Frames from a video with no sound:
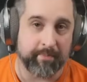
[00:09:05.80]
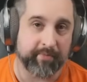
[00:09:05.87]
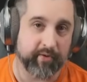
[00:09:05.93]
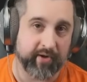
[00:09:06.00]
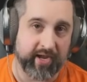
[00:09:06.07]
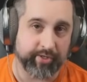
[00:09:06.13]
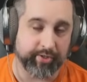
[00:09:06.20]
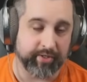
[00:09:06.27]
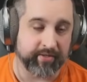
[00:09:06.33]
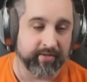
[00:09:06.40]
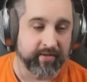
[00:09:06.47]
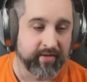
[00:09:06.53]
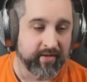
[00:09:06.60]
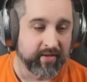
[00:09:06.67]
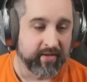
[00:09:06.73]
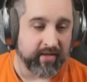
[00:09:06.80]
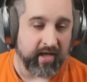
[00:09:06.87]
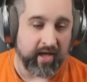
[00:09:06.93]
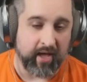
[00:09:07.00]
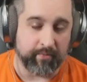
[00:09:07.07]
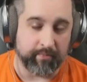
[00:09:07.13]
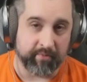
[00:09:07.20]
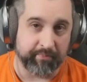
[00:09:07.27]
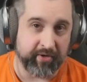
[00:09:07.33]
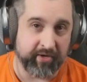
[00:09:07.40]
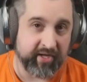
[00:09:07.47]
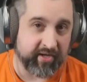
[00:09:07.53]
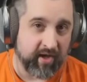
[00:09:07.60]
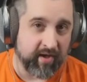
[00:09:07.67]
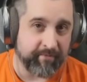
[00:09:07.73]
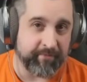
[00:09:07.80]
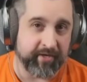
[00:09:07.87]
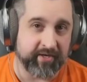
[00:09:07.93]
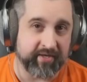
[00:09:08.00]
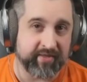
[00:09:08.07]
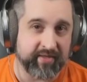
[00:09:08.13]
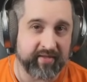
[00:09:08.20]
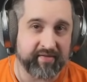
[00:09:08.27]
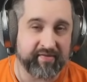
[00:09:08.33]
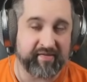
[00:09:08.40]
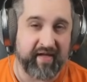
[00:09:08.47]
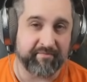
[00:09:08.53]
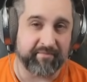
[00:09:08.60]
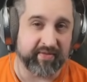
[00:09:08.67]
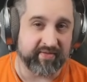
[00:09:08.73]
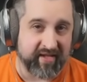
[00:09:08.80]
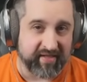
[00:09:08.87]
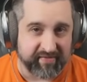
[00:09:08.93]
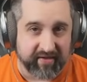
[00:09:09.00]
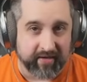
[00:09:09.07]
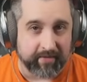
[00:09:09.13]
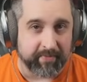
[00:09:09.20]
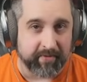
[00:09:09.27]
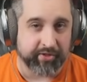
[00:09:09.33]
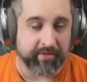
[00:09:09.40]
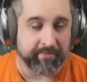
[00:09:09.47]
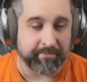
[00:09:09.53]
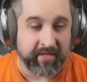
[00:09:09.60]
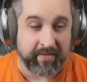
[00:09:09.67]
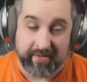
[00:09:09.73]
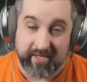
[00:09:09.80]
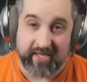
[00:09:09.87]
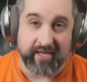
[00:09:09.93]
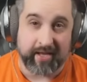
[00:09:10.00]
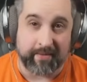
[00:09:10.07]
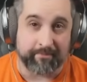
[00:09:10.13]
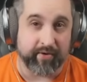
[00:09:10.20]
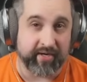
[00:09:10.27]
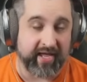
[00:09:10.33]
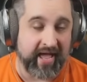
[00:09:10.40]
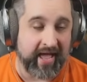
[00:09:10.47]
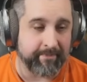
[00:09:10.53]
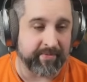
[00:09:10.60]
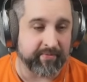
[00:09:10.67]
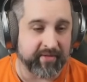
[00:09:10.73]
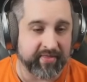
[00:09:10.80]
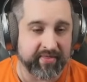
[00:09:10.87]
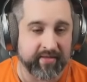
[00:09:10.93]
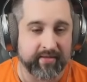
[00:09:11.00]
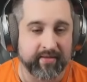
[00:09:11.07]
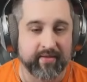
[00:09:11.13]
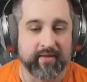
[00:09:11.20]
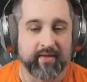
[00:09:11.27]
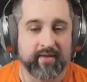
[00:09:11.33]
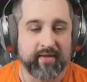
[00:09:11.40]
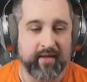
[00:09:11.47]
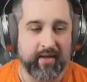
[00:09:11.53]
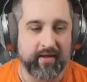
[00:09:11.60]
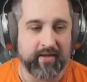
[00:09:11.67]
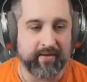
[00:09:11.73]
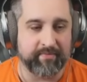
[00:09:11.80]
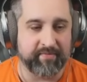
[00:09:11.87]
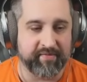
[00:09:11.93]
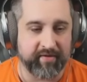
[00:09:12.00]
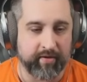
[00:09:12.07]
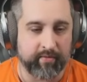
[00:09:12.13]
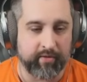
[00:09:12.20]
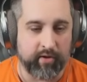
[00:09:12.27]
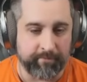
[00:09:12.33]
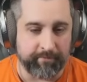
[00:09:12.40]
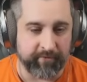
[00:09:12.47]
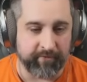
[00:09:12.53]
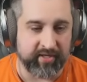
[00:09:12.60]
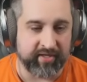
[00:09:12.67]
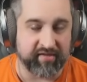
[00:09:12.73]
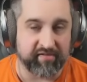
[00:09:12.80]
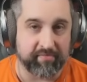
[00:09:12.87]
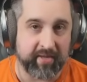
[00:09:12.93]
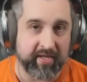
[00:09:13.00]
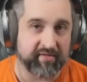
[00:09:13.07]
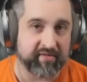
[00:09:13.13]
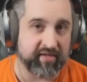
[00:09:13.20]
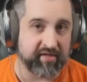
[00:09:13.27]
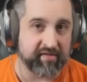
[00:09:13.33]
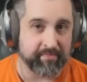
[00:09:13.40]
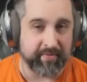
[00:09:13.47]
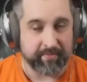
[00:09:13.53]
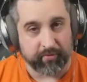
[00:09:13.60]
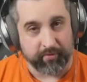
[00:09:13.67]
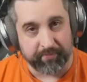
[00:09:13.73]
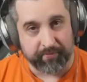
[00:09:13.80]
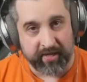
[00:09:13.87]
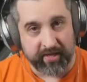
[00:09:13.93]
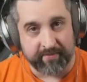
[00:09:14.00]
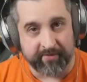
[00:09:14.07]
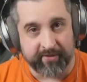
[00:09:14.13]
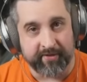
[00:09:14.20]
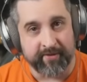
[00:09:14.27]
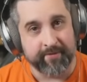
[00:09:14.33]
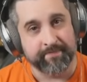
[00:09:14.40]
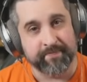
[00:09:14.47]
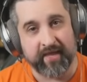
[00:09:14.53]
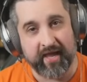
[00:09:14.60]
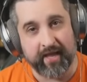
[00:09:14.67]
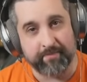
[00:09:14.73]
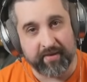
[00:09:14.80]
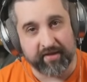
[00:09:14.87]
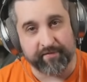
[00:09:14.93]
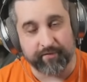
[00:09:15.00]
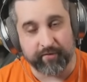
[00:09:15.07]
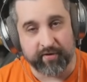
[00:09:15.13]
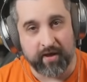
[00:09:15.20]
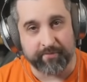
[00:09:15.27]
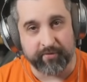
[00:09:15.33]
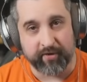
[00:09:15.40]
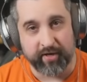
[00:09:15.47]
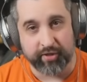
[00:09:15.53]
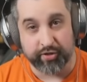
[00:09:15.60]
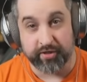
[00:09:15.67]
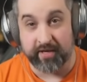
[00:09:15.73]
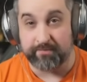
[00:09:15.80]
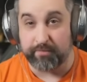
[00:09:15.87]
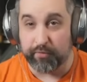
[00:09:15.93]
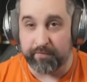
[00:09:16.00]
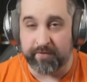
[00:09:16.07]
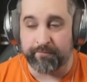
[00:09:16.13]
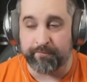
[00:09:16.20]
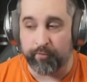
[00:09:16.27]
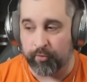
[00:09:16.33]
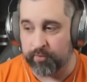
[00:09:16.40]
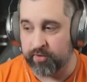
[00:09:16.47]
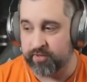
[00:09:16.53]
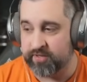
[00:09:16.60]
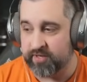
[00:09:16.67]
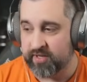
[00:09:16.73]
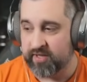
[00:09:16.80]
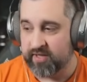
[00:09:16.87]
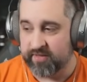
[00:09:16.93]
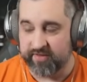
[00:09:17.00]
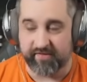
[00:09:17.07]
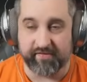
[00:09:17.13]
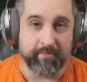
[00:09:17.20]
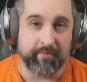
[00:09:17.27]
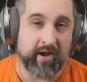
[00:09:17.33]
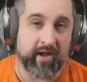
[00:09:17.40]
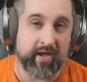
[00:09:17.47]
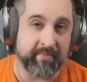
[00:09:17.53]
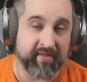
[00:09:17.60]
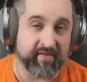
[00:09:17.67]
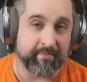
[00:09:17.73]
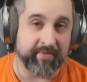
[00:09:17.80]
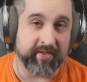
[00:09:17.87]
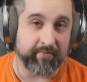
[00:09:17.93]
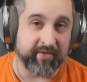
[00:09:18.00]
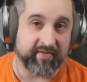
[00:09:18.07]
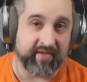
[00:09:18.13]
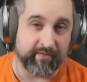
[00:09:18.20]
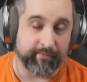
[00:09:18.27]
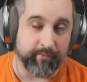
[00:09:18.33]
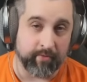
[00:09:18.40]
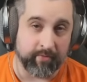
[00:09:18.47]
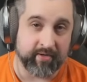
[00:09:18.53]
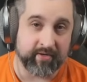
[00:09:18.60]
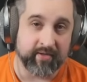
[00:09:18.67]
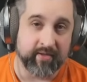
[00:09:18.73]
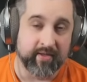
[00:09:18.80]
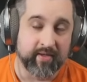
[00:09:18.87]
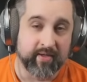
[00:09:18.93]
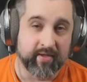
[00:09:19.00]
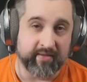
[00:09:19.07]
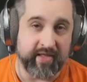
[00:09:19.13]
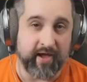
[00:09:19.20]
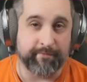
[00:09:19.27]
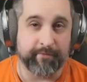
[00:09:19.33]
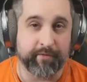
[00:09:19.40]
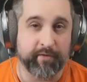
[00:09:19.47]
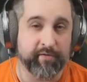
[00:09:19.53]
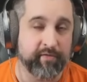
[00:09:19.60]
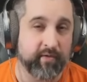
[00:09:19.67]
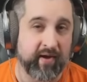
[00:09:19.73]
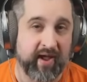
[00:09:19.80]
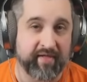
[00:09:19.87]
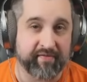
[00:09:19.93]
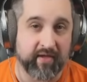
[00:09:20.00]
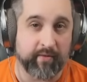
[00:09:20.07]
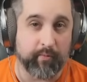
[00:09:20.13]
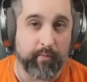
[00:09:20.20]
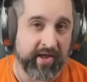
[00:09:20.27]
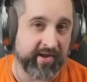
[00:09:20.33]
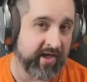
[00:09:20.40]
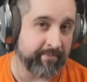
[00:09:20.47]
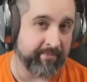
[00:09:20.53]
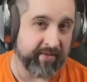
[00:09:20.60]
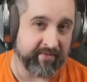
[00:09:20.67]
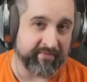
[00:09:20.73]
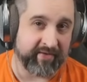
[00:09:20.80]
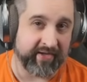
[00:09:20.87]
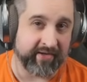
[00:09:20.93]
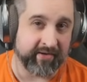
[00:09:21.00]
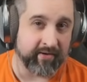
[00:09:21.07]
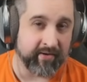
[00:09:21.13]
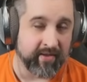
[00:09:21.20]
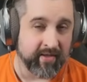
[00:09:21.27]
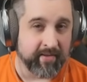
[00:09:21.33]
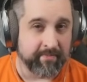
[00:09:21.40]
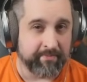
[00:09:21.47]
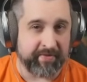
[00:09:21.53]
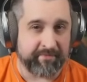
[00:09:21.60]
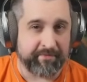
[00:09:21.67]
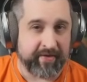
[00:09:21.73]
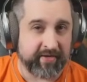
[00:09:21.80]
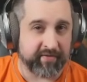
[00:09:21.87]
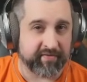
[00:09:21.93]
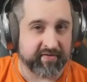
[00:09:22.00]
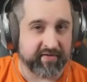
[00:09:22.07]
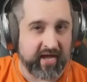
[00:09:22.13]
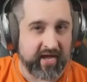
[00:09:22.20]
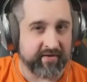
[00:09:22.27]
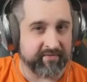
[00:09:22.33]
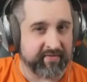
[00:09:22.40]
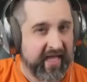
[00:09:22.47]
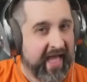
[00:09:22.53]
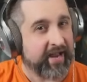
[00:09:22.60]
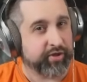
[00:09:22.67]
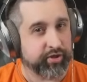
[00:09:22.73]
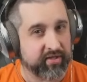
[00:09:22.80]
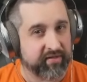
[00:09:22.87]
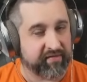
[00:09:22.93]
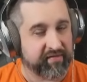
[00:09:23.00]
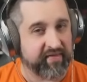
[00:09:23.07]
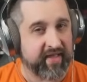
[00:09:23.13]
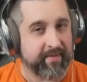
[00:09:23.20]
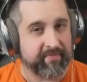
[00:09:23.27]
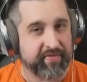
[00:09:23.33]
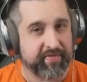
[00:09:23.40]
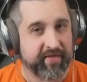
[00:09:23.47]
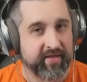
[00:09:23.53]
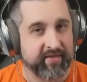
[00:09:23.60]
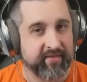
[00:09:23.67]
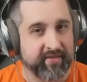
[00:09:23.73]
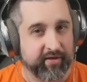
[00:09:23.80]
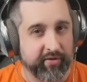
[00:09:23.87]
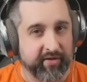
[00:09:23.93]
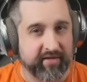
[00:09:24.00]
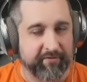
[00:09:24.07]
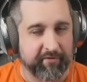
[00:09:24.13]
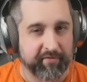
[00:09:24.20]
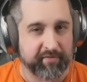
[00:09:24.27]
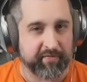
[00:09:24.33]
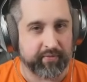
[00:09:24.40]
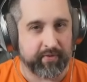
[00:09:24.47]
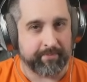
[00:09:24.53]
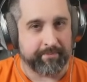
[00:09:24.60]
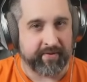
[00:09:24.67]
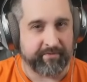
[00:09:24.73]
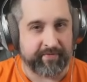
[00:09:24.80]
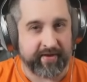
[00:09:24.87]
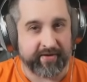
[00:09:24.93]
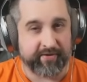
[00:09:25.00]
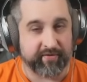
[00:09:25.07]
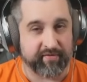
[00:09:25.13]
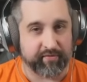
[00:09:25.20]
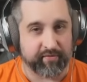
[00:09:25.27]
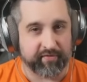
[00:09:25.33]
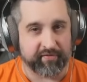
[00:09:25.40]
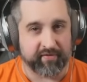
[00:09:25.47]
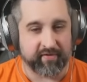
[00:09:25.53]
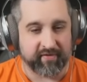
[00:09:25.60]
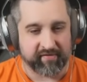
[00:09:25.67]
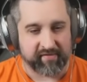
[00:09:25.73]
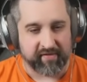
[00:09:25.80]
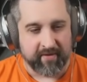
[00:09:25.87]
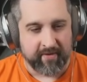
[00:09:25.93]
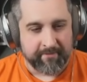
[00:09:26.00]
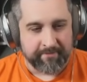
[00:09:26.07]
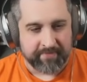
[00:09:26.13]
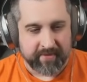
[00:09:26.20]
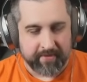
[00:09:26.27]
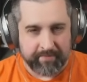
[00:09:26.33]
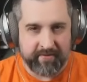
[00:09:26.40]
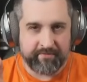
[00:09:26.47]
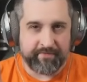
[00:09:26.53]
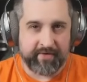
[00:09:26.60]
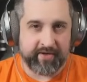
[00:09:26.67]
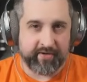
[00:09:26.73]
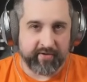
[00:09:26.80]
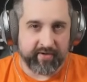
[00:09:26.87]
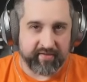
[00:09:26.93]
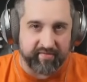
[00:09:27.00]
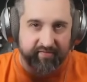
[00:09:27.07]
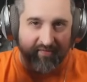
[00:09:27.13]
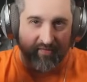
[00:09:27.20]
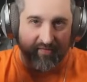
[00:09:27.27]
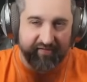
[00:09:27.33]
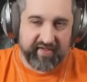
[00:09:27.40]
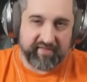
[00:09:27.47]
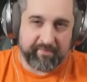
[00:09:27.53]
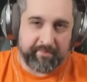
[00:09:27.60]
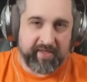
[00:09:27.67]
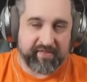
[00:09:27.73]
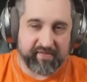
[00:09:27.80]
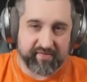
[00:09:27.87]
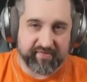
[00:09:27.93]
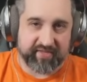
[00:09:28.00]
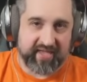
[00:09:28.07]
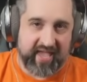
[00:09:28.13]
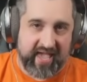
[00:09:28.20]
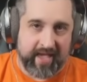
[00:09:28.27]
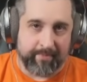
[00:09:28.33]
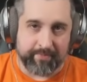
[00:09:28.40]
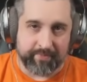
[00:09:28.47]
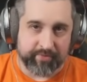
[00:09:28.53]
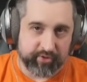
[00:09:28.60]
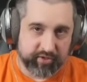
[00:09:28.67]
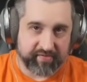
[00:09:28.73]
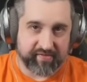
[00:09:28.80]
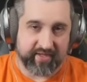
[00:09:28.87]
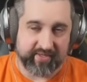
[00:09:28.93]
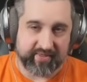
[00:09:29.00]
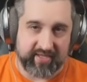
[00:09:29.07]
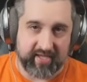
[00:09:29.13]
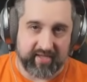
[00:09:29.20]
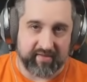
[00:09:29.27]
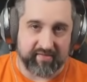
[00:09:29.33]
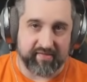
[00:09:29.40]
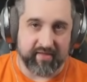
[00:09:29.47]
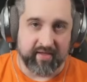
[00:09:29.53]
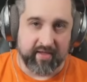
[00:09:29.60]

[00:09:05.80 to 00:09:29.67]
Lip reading: creation. We're pretty confident in this. I've been testing it a bunch on PBE. I'm pretty happy with it. So hopefully this makes these a bit more playable and makes for comp creation. And moving forward, this will probably be something we take forward. Now, for those who are asking why not Pit Fighter, Pit Fighter is kind of actually the same thing. The only difference between Pit Fighter and Sorcerer is Pit Fighter is 6 pieces the cap, just like these.